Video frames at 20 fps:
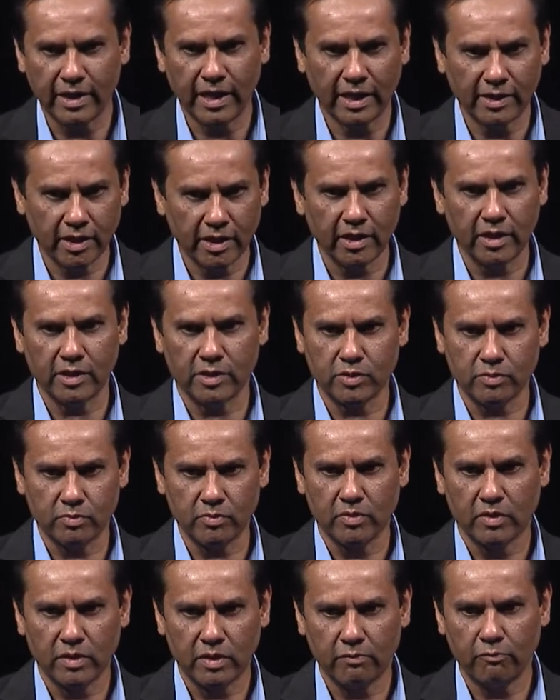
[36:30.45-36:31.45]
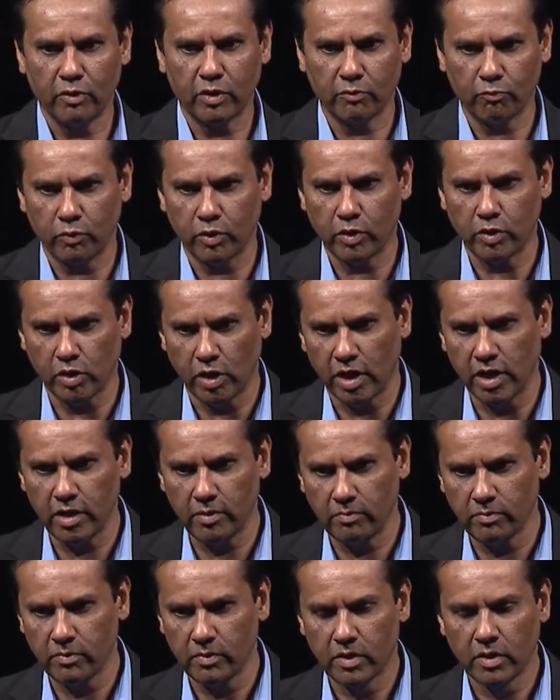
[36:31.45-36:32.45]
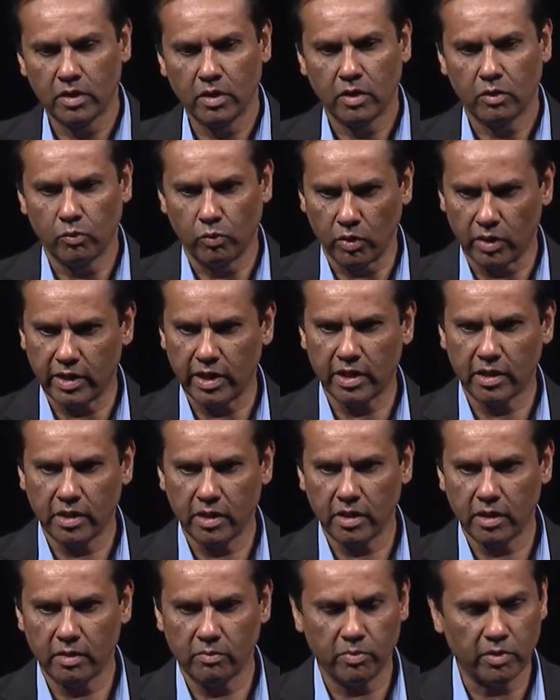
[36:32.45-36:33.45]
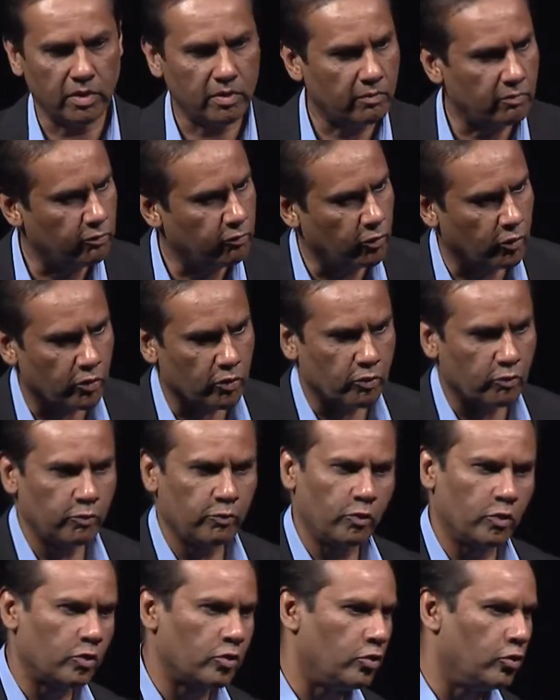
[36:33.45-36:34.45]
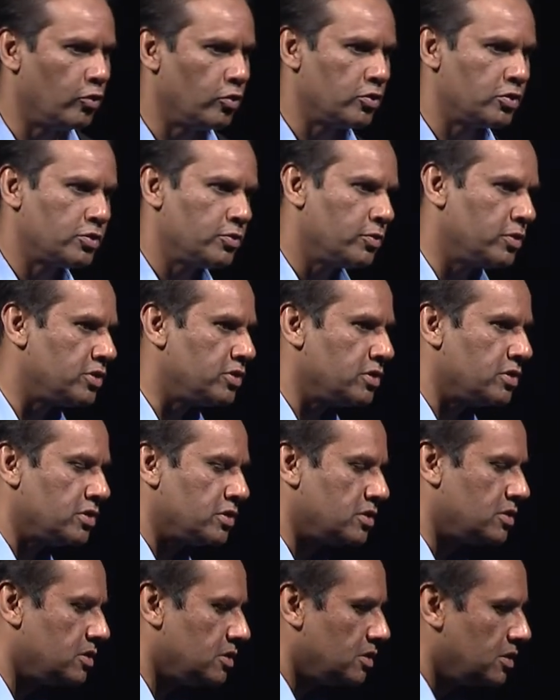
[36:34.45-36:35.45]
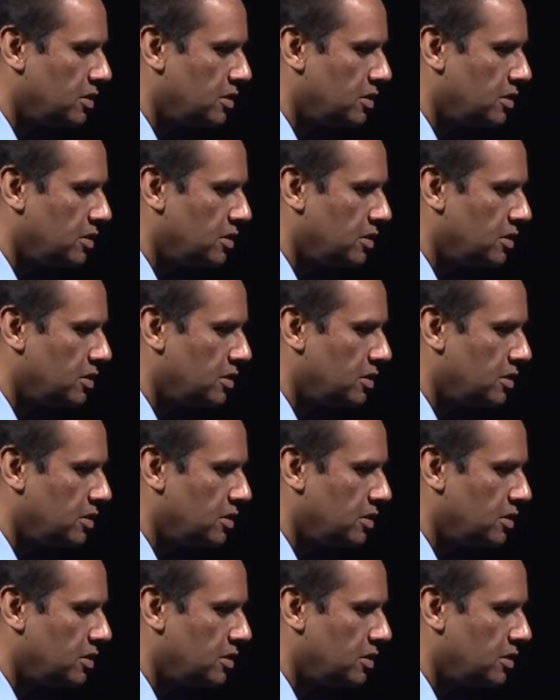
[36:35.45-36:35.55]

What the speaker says: I think it's with time we'll get there, but for core switches,